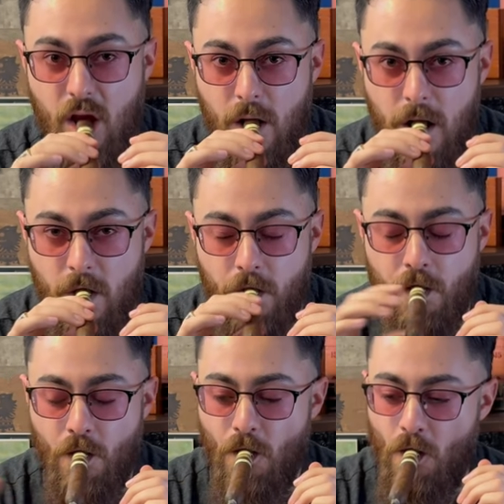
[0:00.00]

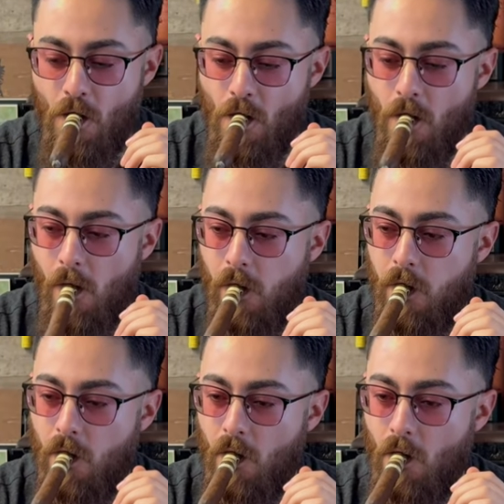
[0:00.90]

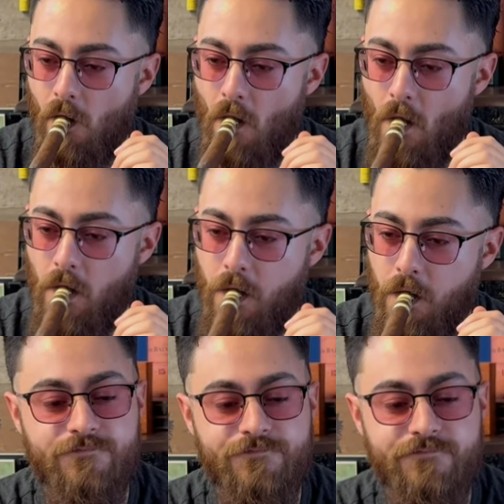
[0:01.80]

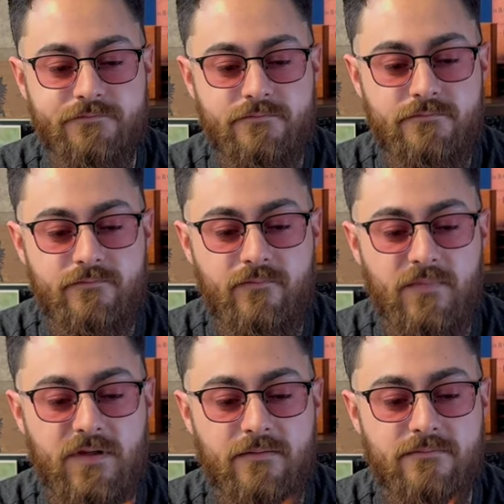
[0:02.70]

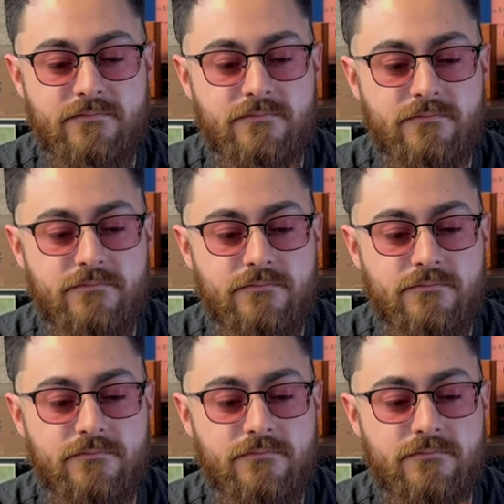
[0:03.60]

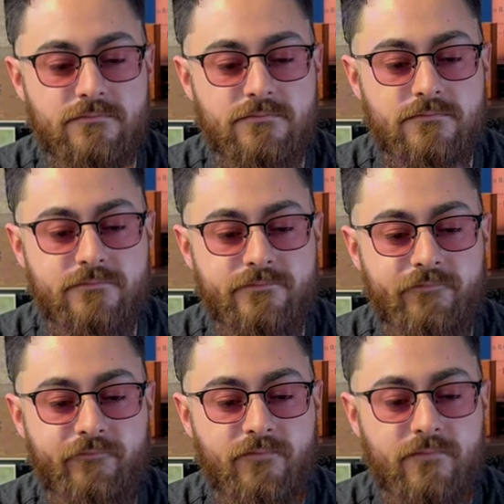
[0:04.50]

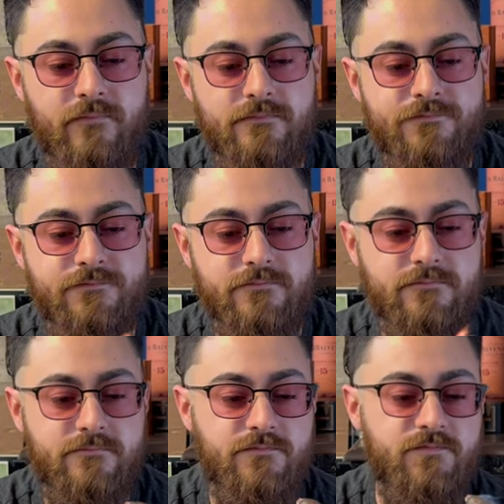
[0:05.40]

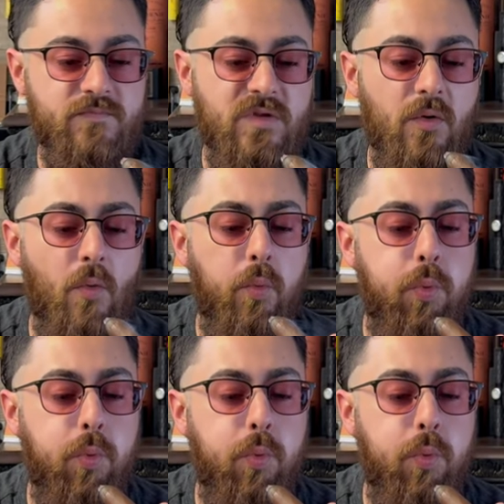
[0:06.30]
Nothing is said.